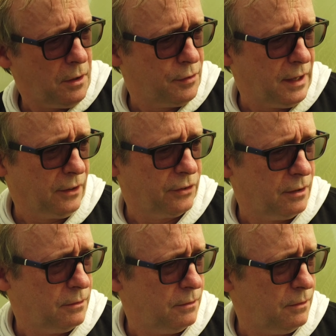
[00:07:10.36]
of the things
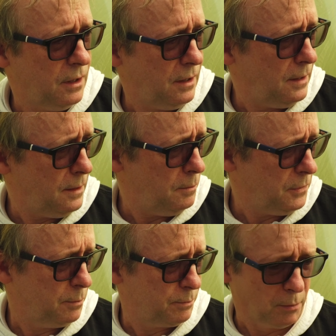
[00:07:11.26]
that
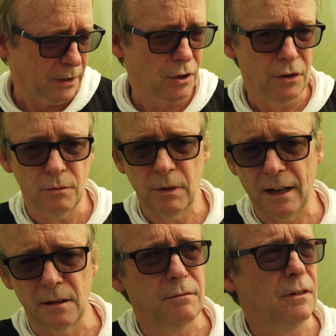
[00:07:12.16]
you probably know that
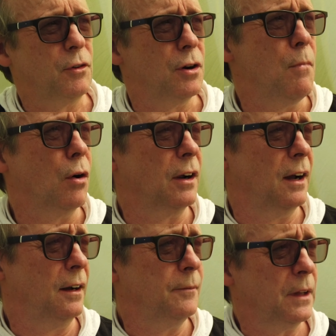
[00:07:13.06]
we've got a
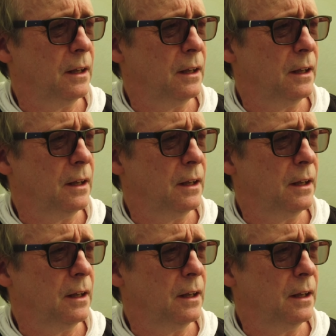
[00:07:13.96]
Mongar,